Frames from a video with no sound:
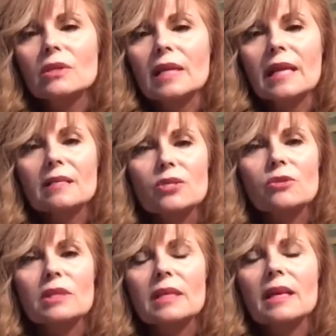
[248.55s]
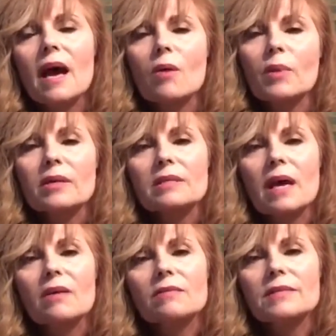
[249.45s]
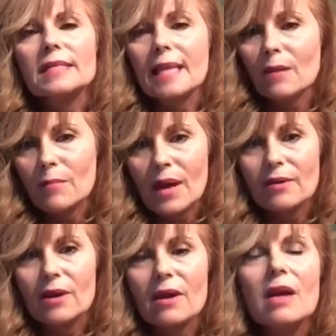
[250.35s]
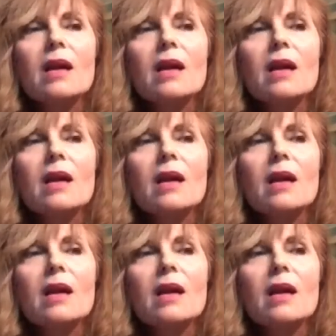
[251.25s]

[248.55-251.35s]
naturally help ourselves get better.